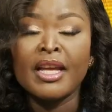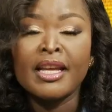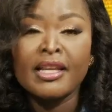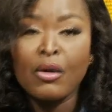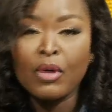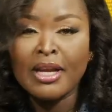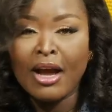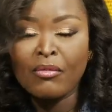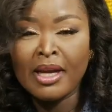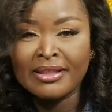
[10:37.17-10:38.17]
Ya wada
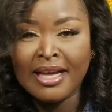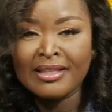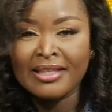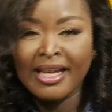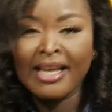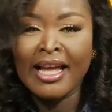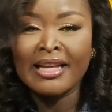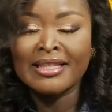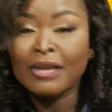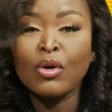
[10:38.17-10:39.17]
Kuman Junction here ya
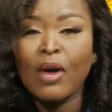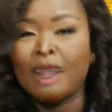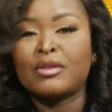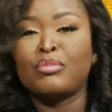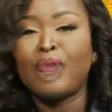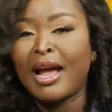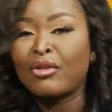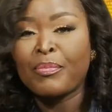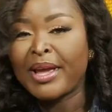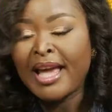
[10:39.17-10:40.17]
Techno House bra
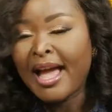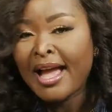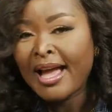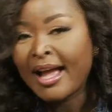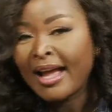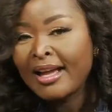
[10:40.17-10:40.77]
no pay ya